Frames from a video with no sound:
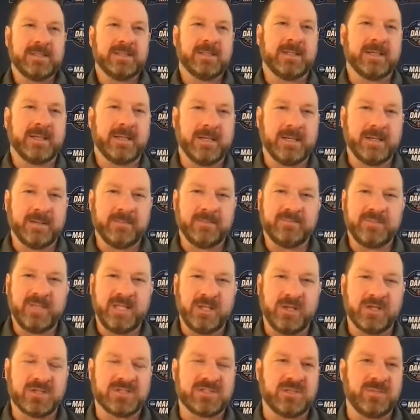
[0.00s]
He
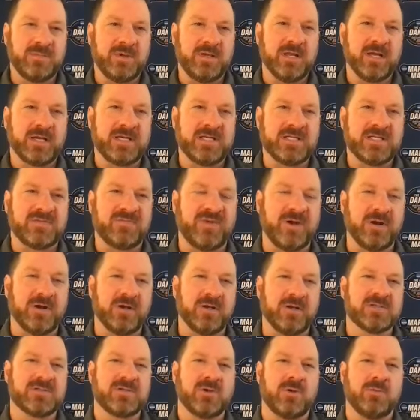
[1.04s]
looks to me like he's
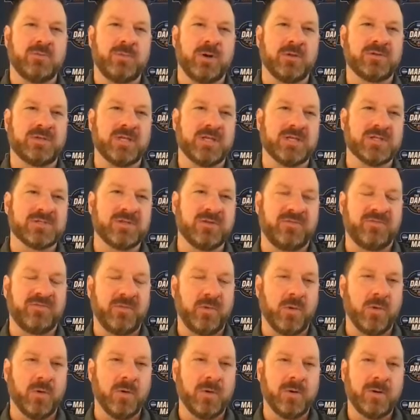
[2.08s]
fearless on both ends of the
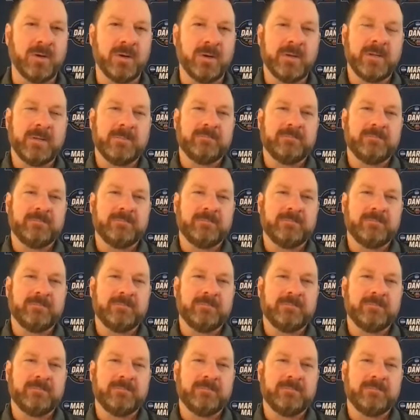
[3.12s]
floor.